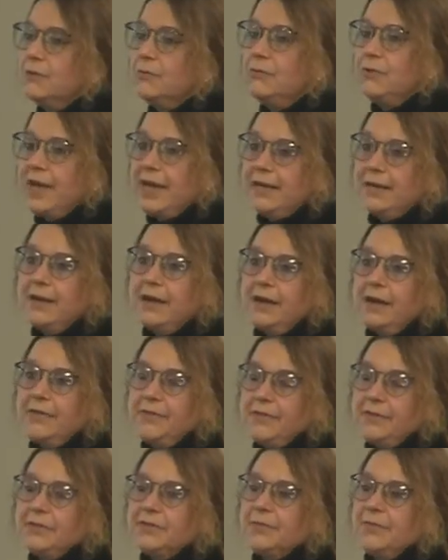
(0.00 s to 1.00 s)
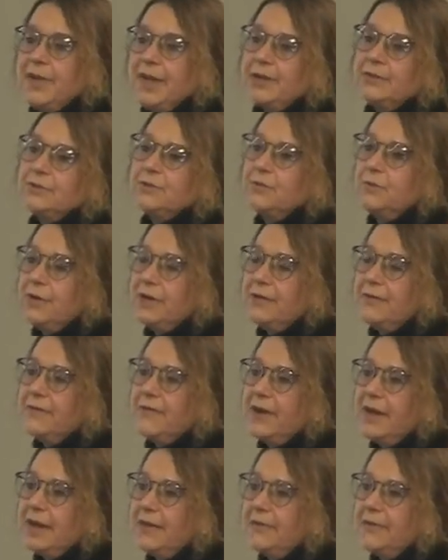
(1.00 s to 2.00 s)
Radon, there's about
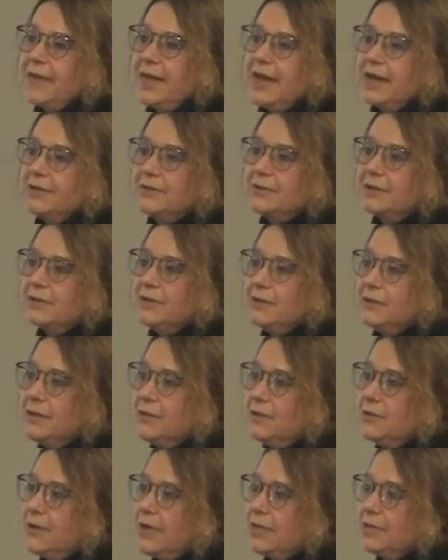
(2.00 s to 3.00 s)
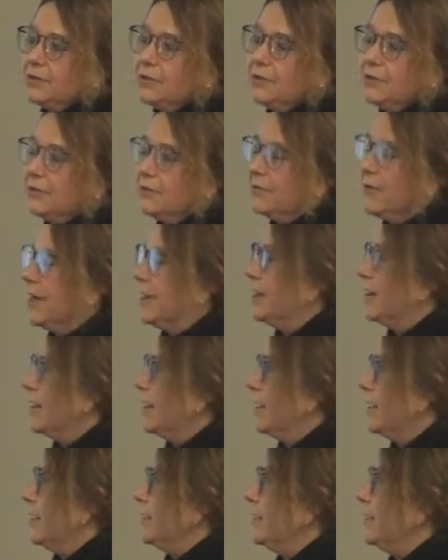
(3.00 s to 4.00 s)
25,000 in the US due to
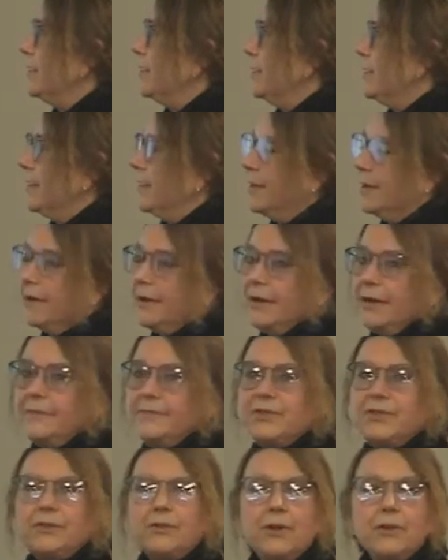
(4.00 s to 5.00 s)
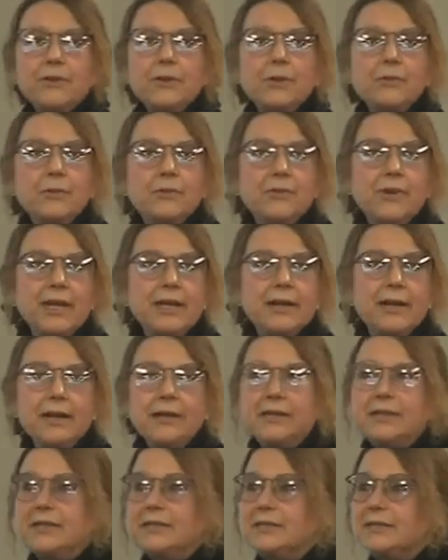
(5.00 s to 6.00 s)
radon. Do you all know what
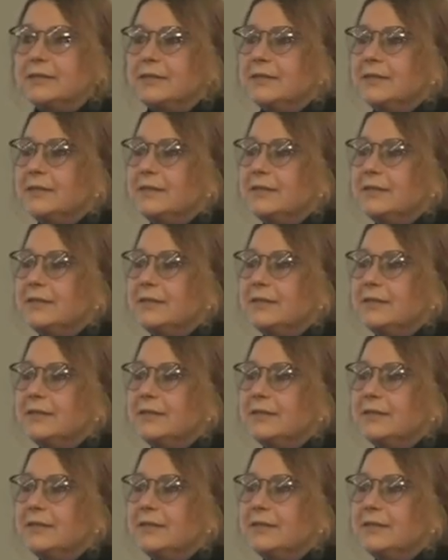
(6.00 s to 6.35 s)
radon is?